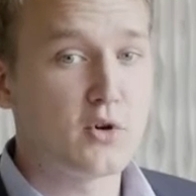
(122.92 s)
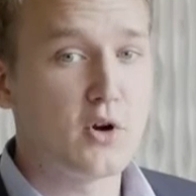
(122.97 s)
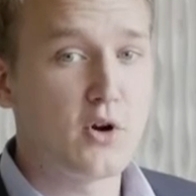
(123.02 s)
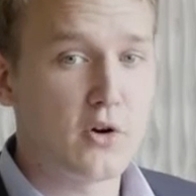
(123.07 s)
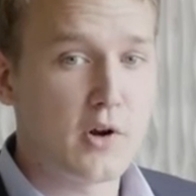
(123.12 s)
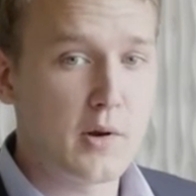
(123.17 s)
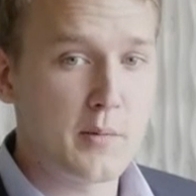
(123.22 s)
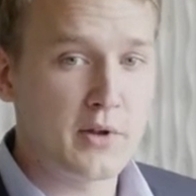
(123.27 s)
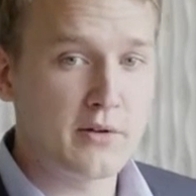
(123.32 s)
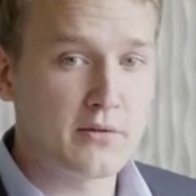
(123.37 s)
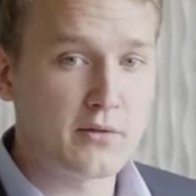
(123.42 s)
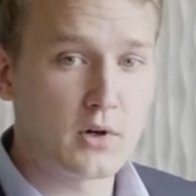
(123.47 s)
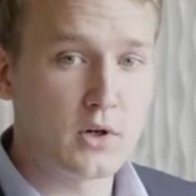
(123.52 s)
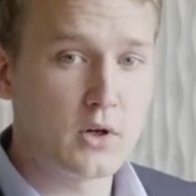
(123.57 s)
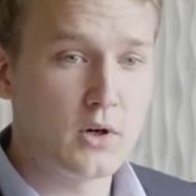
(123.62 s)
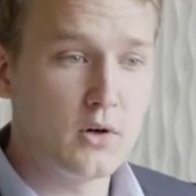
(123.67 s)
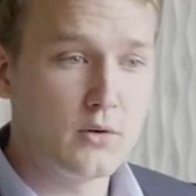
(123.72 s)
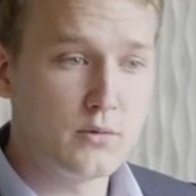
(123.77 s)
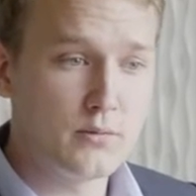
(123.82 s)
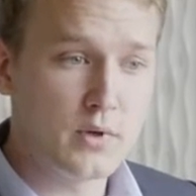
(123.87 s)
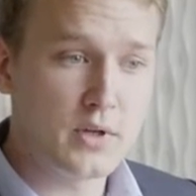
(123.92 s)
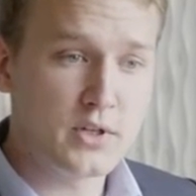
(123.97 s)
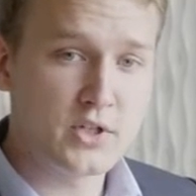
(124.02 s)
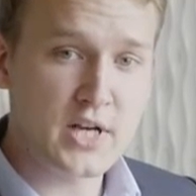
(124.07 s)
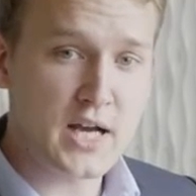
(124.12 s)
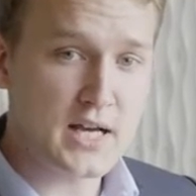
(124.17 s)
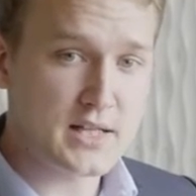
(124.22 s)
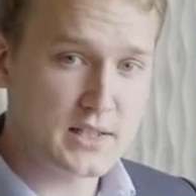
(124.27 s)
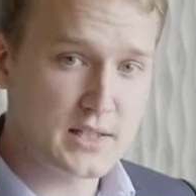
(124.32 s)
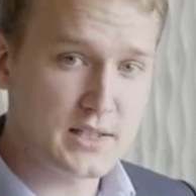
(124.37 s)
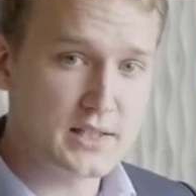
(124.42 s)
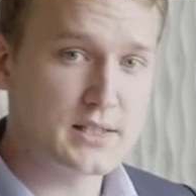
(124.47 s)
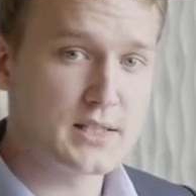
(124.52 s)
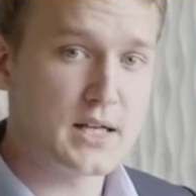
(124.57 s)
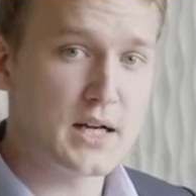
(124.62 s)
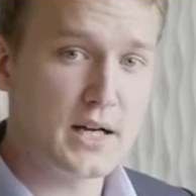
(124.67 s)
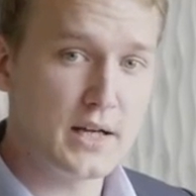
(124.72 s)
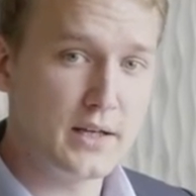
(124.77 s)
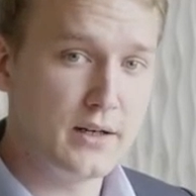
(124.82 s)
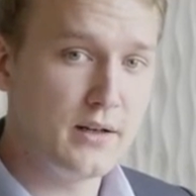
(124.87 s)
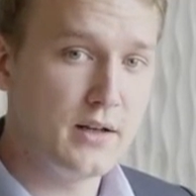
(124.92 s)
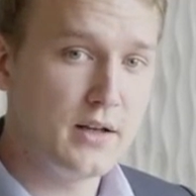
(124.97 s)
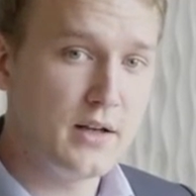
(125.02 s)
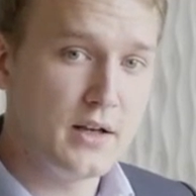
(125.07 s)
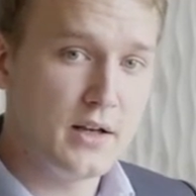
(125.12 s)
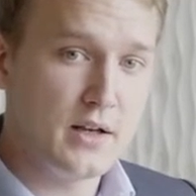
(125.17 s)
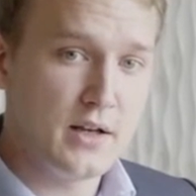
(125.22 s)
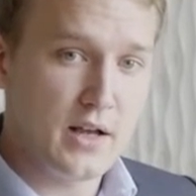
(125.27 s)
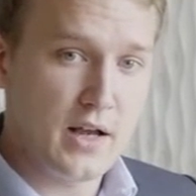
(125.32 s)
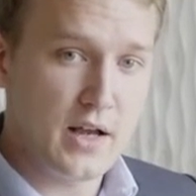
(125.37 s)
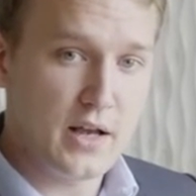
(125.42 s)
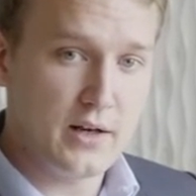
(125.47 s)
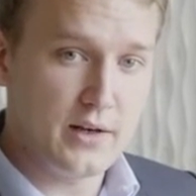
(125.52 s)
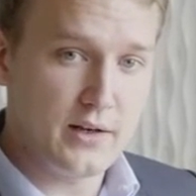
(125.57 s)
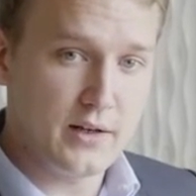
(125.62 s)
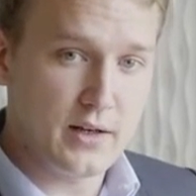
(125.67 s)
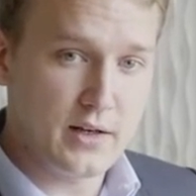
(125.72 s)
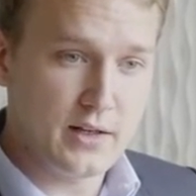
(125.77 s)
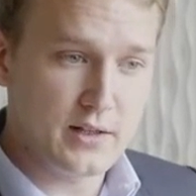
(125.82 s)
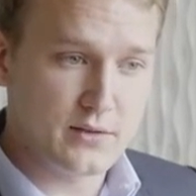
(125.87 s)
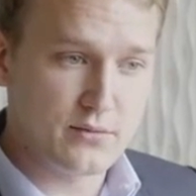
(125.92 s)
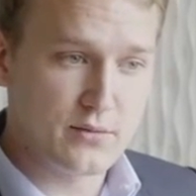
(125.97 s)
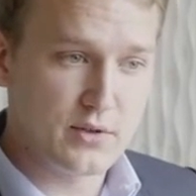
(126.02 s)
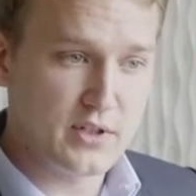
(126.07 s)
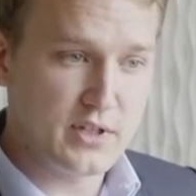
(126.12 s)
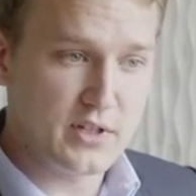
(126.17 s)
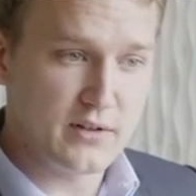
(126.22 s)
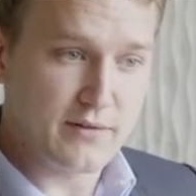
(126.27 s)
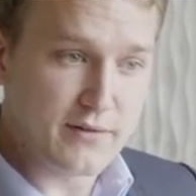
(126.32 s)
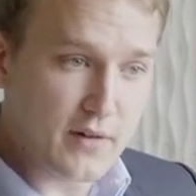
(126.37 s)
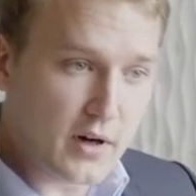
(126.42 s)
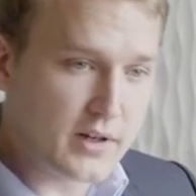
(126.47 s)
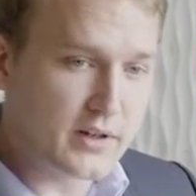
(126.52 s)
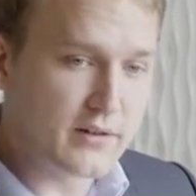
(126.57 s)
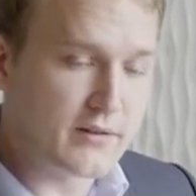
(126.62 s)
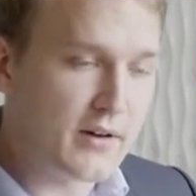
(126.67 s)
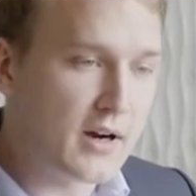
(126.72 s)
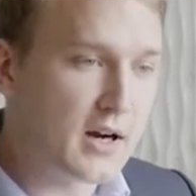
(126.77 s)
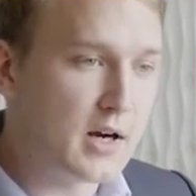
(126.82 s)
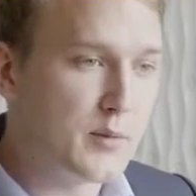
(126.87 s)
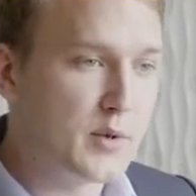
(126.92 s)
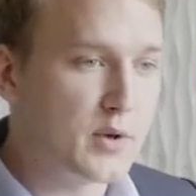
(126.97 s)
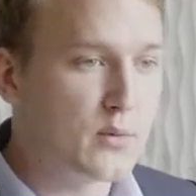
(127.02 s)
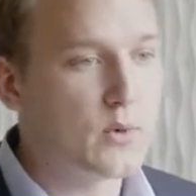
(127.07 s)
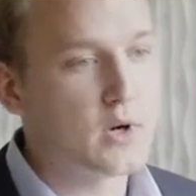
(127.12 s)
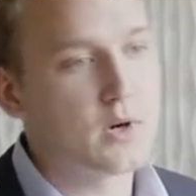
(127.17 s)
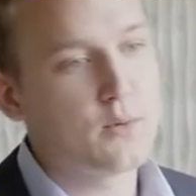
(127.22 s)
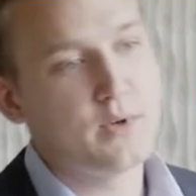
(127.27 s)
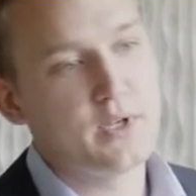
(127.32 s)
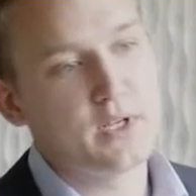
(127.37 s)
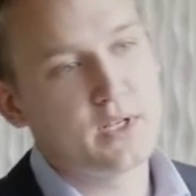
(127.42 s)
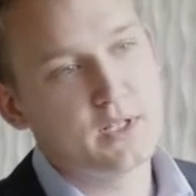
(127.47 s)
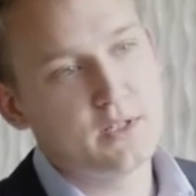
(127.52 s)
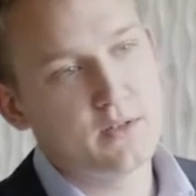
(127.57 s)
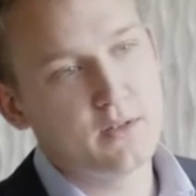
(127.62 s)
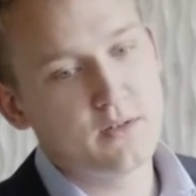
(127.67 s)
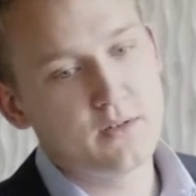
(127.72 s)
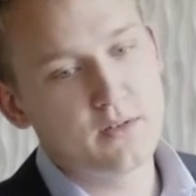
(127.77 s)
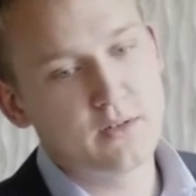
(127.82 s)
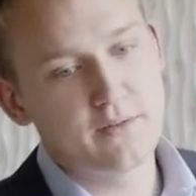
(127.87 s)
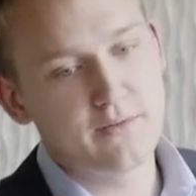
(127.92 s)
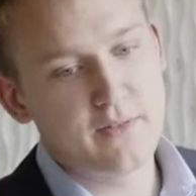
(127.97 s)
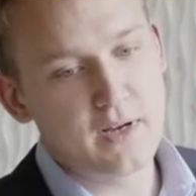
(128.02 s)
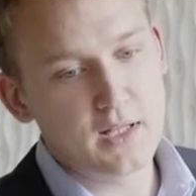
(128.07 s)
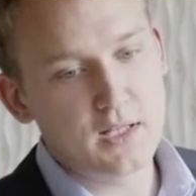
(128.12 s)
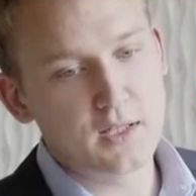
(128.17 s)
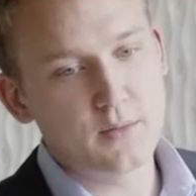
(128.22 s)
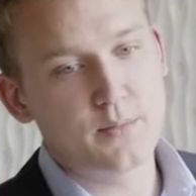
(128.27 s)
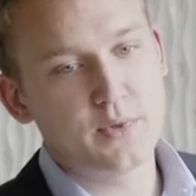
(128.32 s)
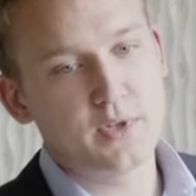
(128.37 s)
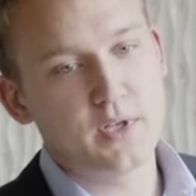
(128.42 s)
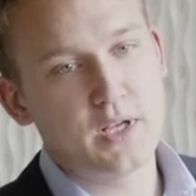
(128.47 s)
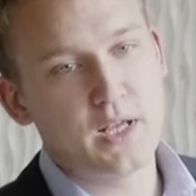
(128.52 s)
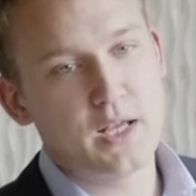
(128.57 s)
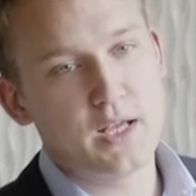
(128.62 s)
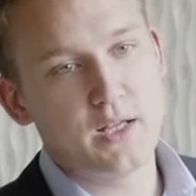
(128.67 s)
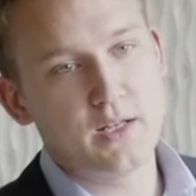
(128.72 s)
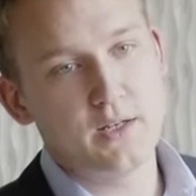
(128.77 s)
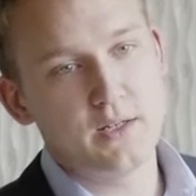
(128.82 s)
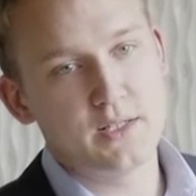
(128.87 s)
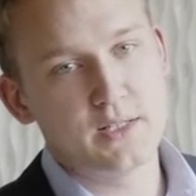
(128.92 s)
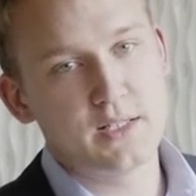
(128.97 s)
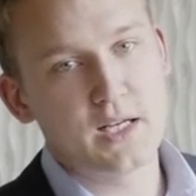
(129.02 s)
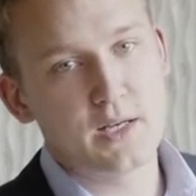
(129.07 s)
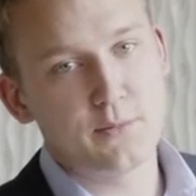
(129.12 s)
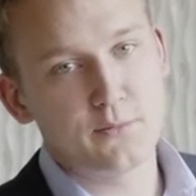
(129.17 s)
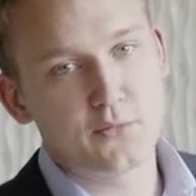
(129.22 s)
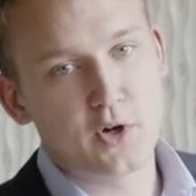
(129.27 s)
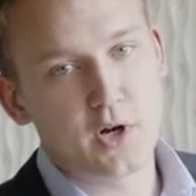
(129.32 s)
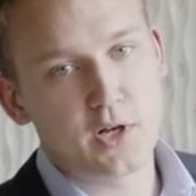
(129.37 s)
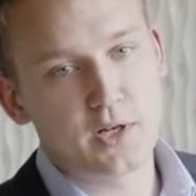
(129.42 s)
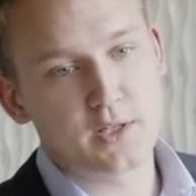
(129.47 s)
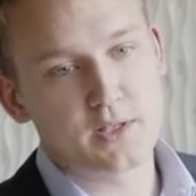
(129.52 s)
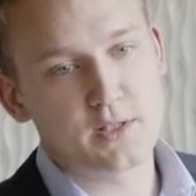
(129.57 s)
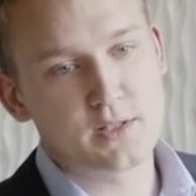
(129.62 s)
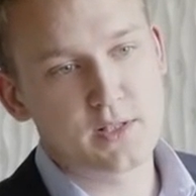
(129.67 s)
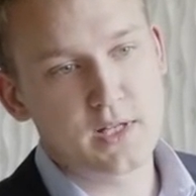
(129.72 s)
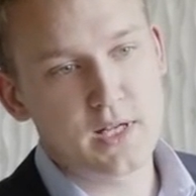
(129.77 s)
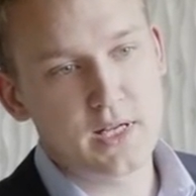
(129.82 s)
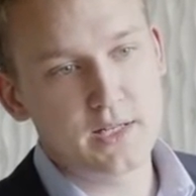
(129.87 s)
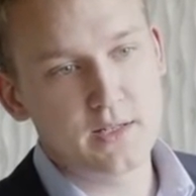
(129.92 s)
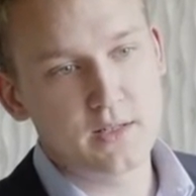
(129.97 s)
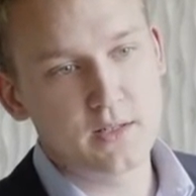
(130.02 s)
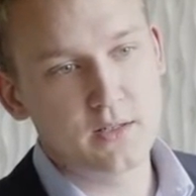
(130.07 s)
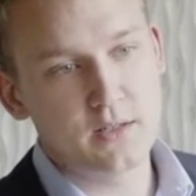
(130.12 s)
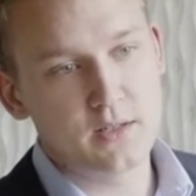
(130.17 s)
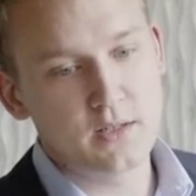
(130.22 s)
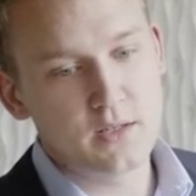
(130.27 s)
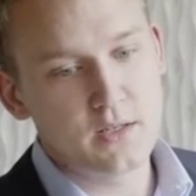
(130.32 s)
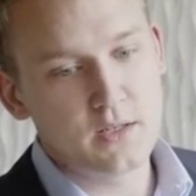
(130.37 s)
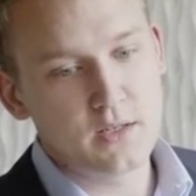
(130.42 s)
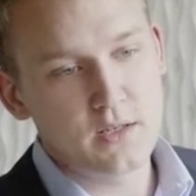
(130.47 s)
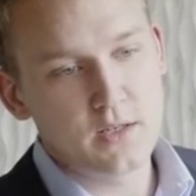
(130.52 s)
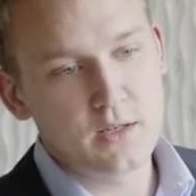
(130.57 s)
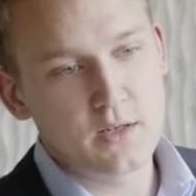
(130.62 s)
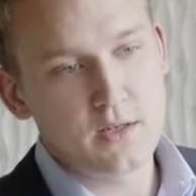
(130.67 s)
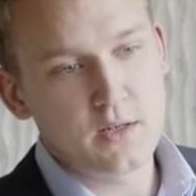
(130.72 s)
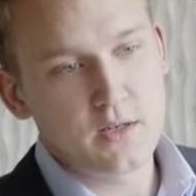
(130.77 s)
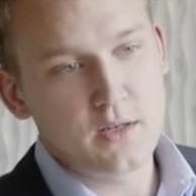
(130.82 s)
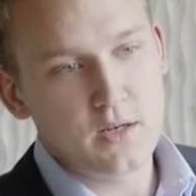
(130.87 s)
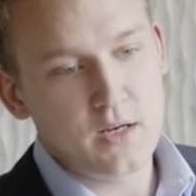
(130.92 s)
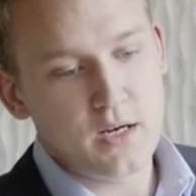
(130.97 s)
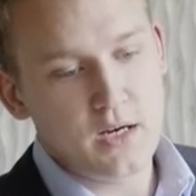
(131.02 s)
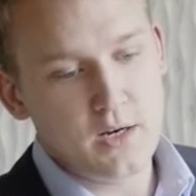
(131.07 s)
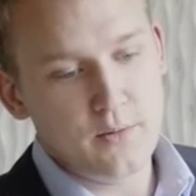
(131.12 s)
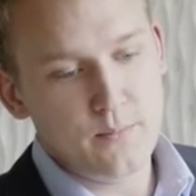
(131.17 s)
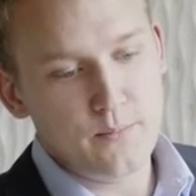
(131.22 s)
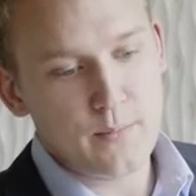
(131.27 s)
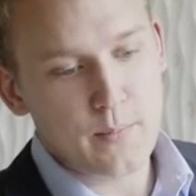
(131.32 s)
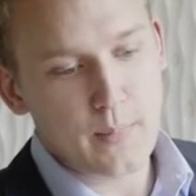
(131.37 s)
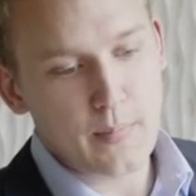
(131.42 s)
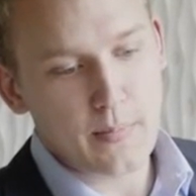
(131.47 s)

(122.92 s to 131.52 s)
programming for our own chassis design. And it's really a fun environment where we can develop and design products that um,